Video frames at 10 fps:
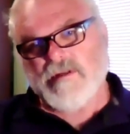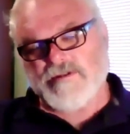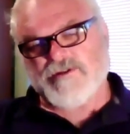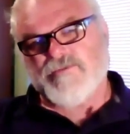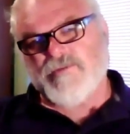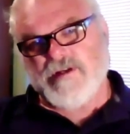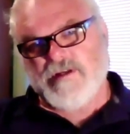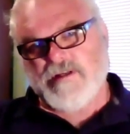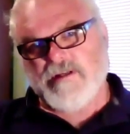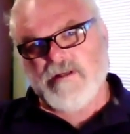the
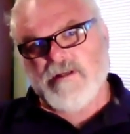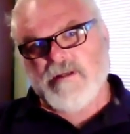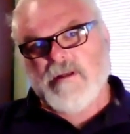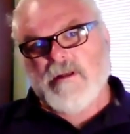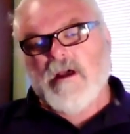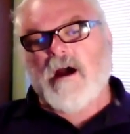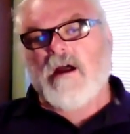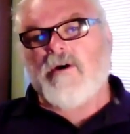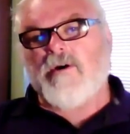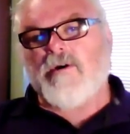SUV.
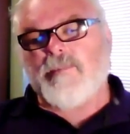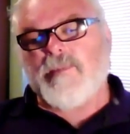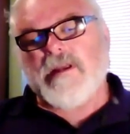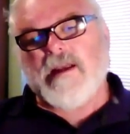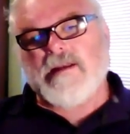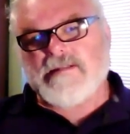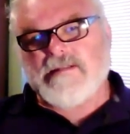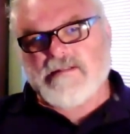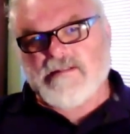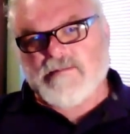I heard a PA
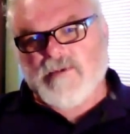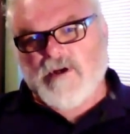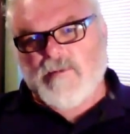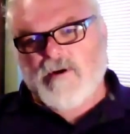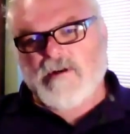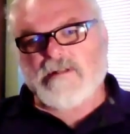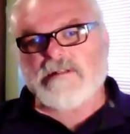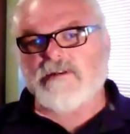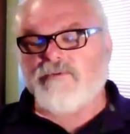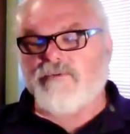system come on and it
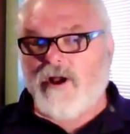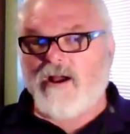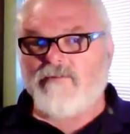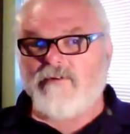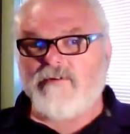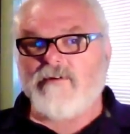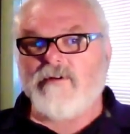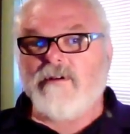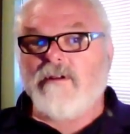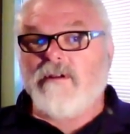said, "Driver,
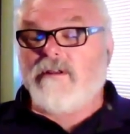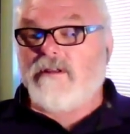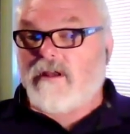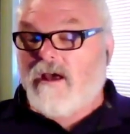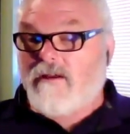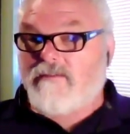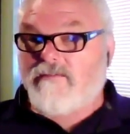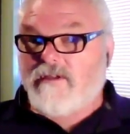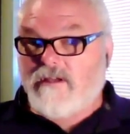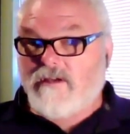get out of the
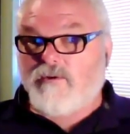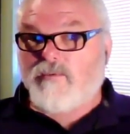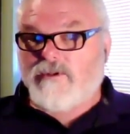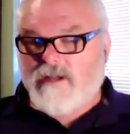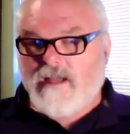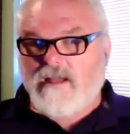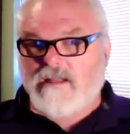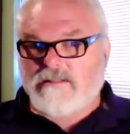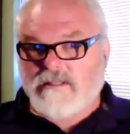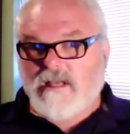vehicle with your
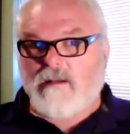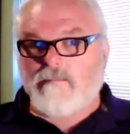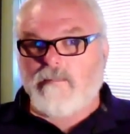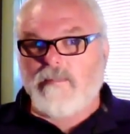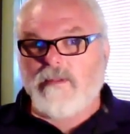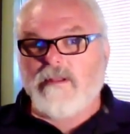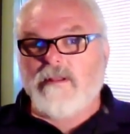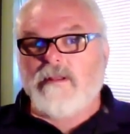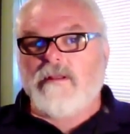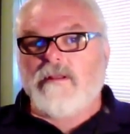hands up."
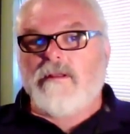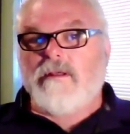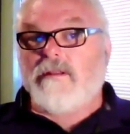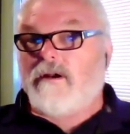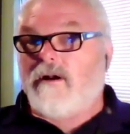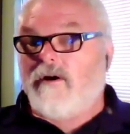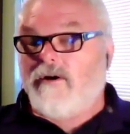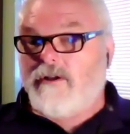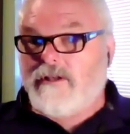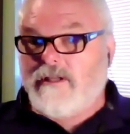And then I
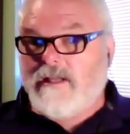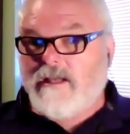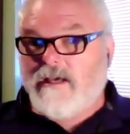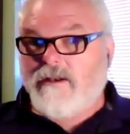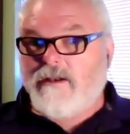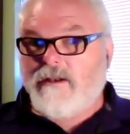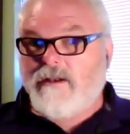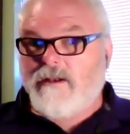heard it again.